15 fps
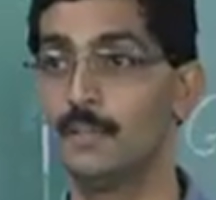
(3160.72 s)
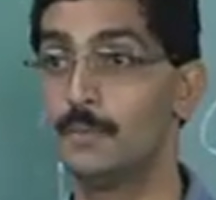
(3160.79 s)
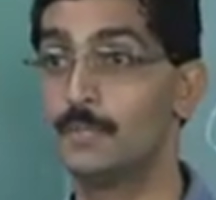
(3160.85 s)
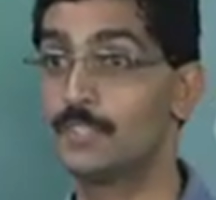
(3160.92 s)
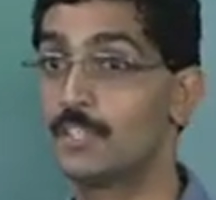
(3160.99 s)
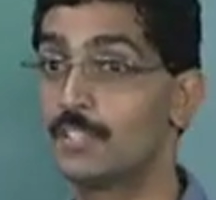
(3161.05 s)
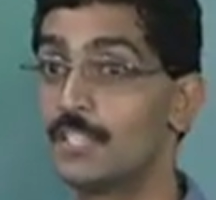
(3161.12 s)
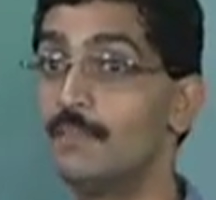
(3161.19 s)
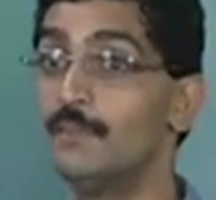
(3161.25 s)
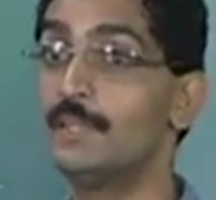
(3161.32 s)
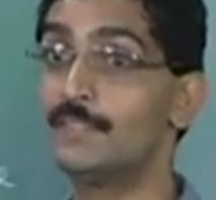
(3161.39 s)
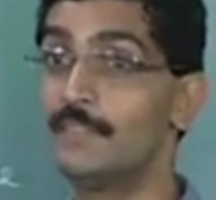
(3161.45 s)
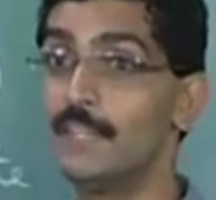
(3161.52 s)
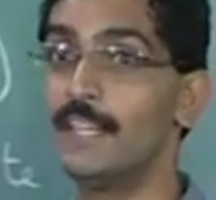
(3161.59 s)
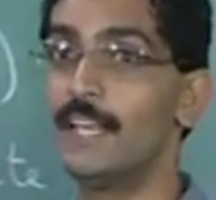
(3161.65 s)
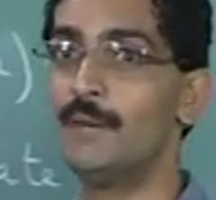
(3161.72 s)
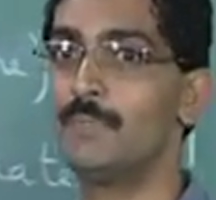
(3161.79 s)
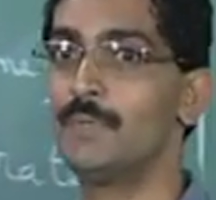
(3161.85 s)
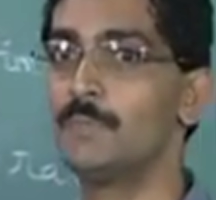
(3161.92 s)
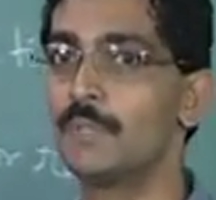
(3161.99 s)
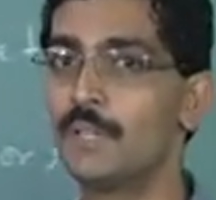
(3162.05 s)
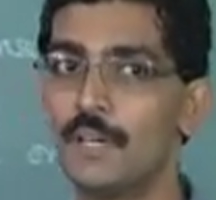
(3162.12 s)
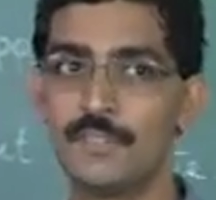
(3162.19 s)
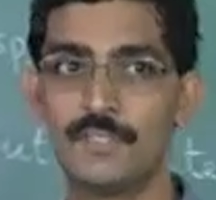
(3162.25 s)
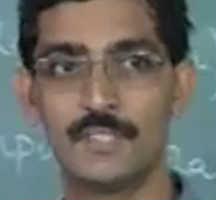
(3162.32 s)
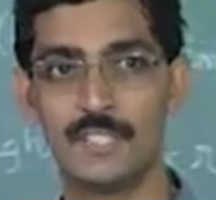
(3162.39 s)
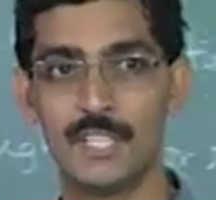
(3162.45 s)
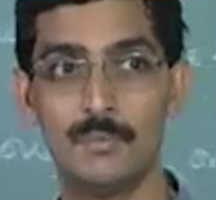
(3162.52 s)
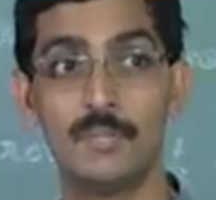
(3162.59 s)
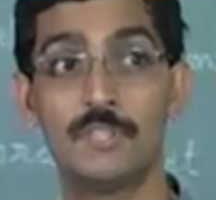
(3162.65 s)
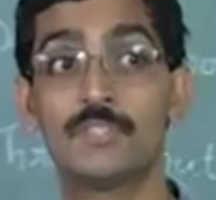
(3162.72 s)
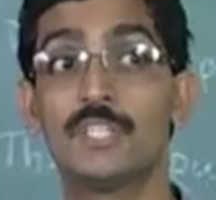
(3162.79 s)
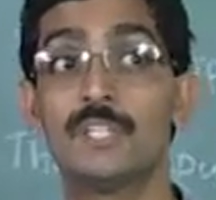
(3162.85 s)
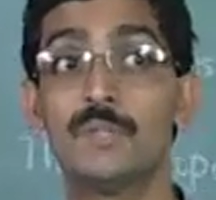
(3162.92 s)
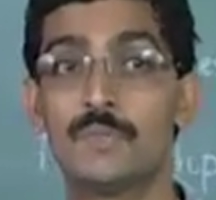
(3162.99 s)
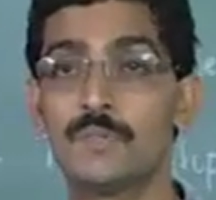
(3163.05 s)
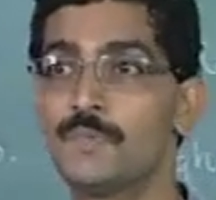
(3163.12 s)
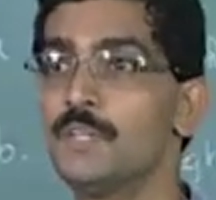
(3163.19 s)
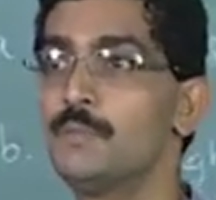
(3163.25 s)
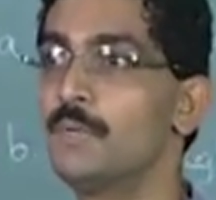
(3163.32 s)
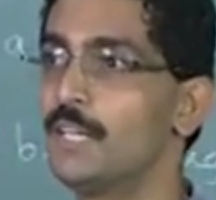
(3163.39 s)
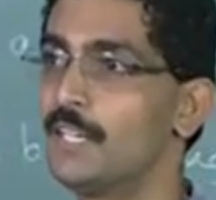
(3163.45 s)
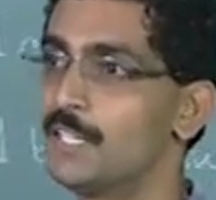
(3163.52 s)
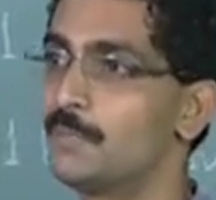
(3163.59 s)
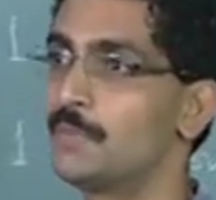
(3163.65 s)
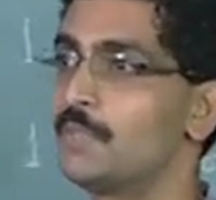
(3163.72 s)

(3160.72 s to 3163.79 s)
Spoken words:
But system is very happy because it is able to service 15 packets per